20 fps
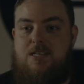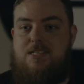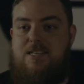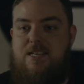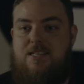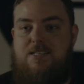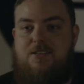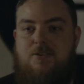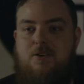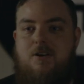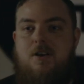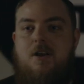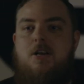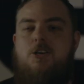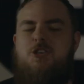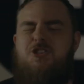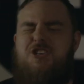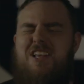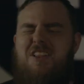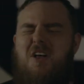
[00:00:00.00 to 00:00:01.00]
sister.
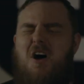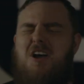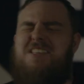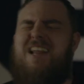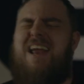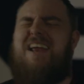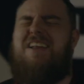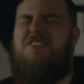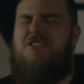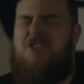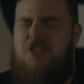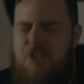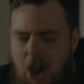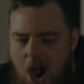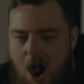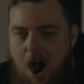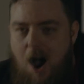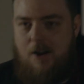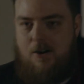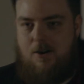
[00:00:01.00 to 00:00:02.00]
She lost a
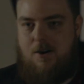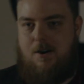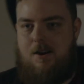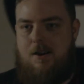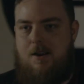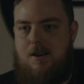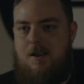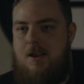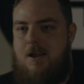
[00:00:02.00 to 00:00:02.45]
daughter!